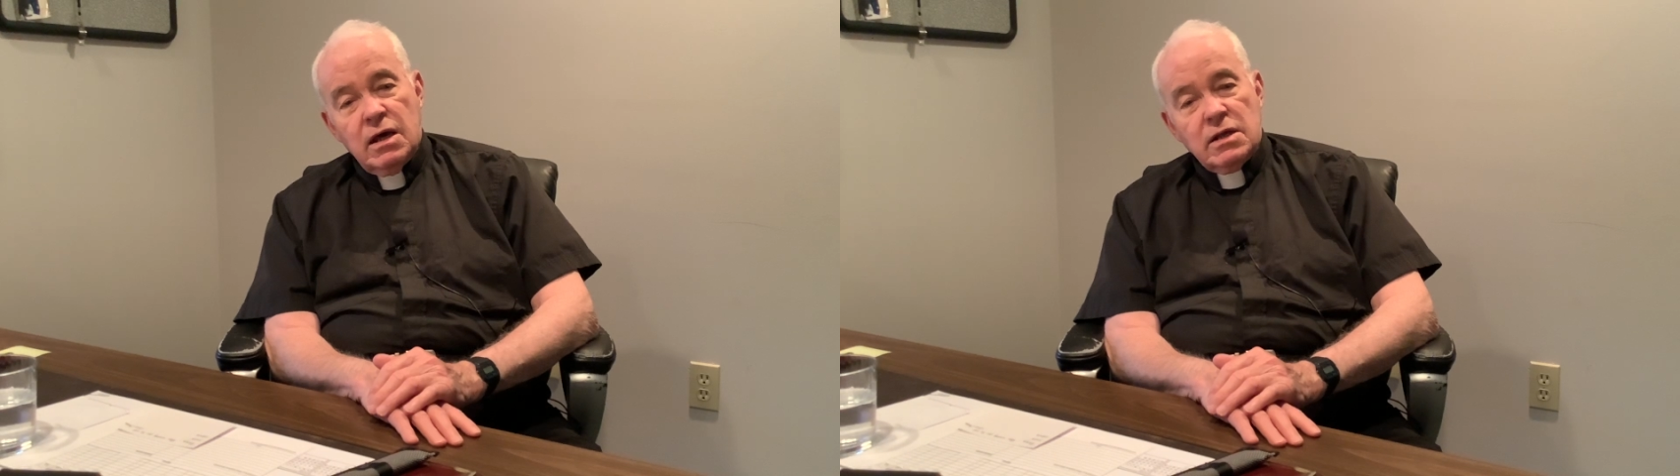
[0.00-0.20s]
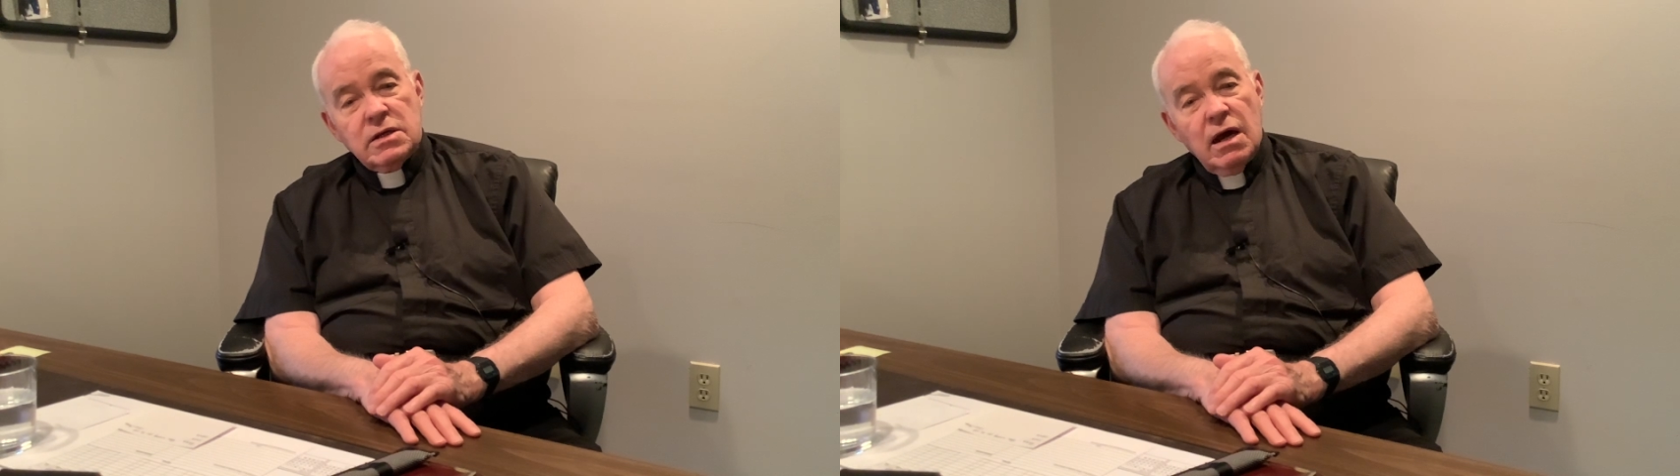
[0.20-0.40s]

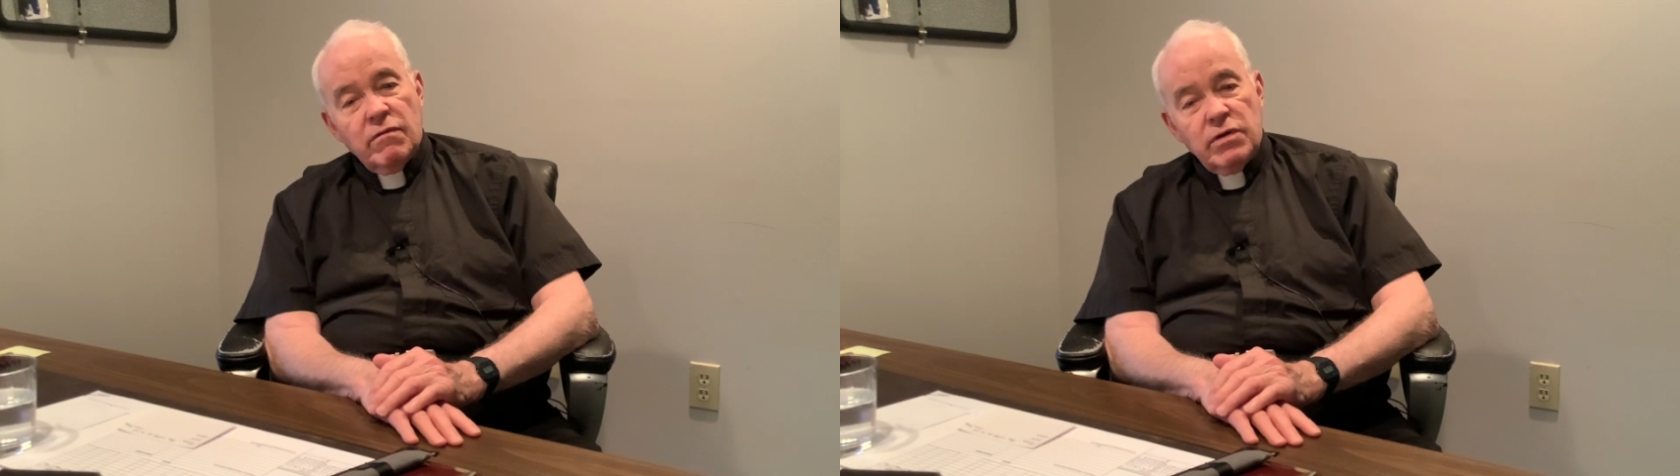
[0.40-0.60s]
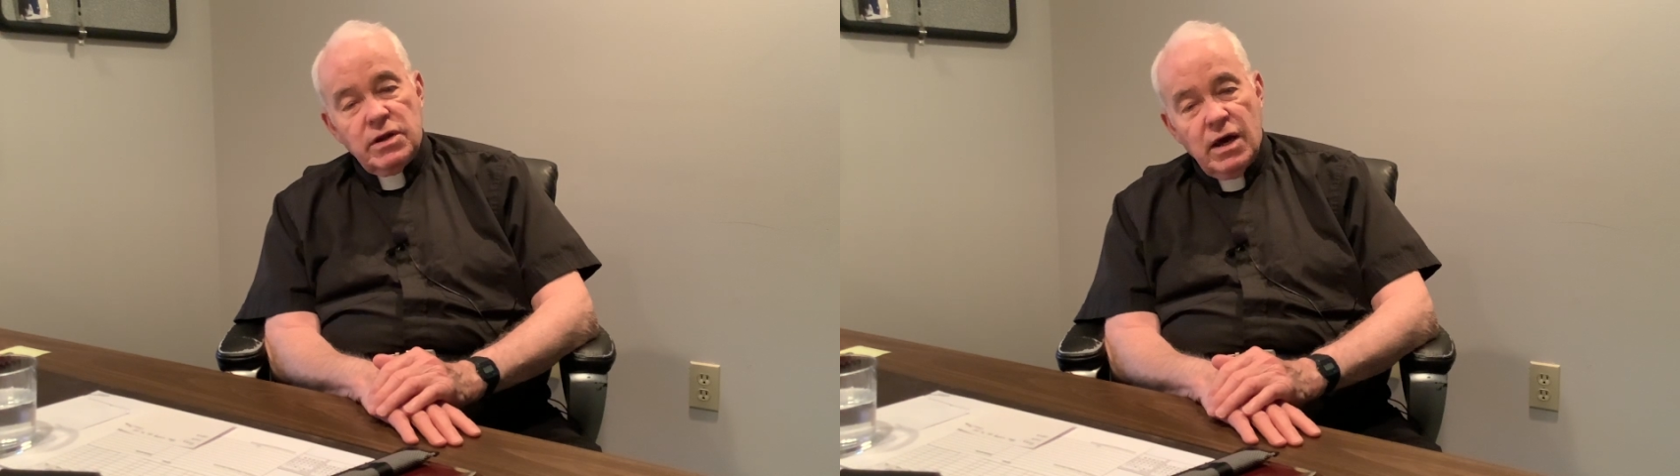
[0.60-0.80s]
It's
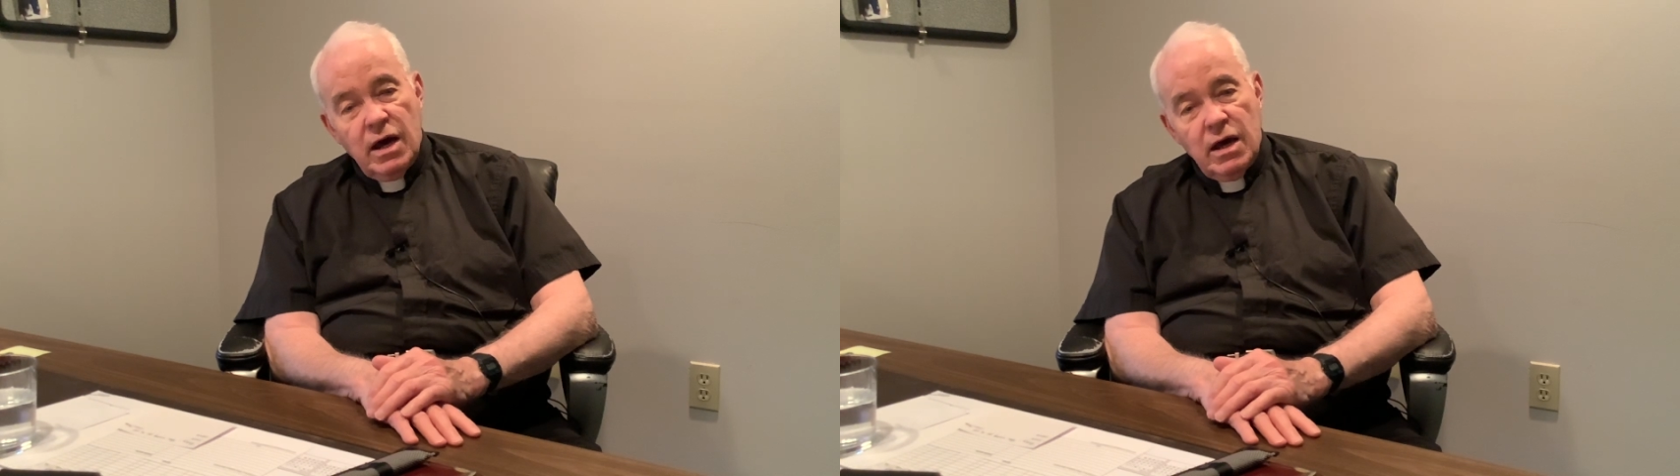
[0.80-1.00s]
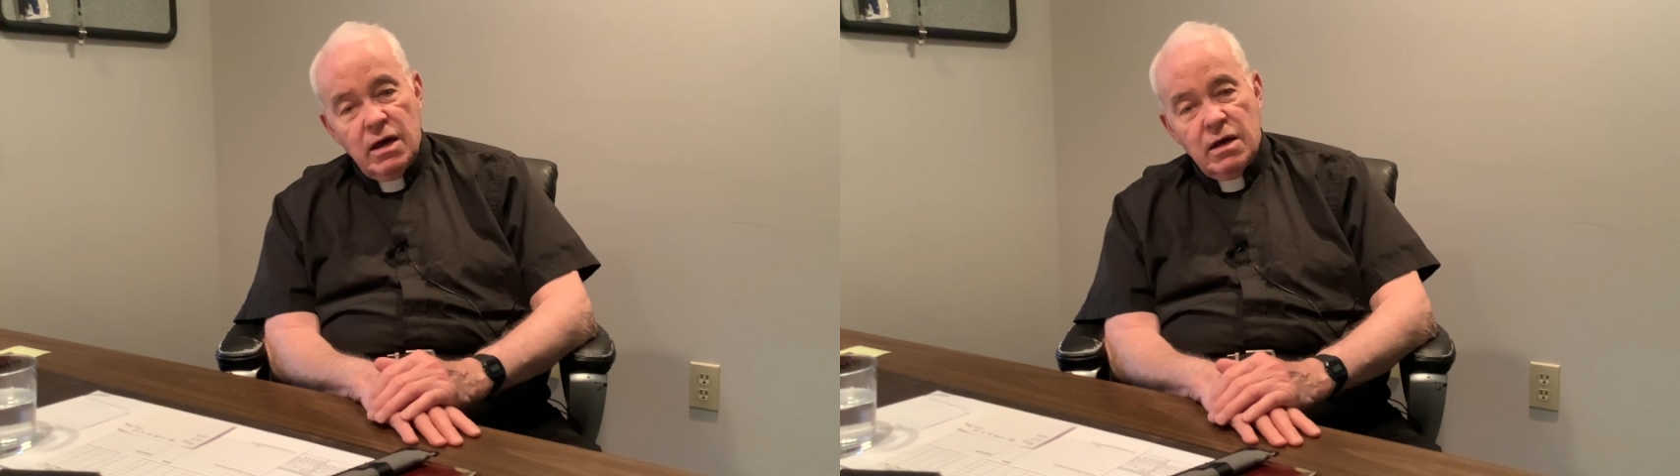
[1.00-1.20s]
every
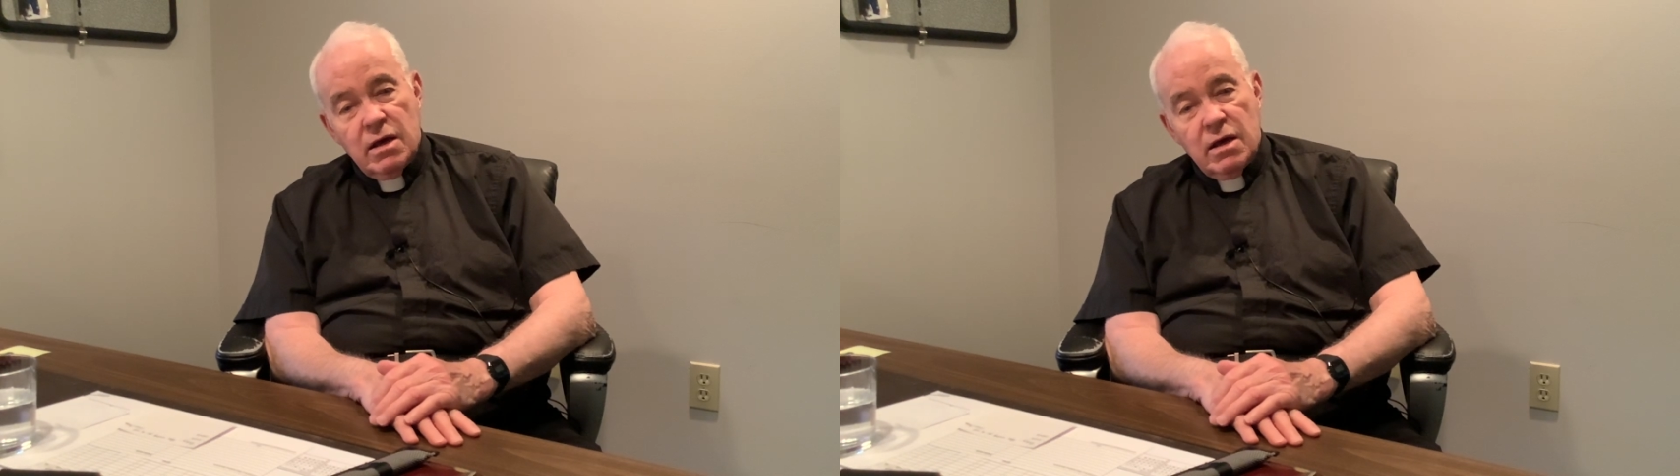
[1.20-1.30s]
day,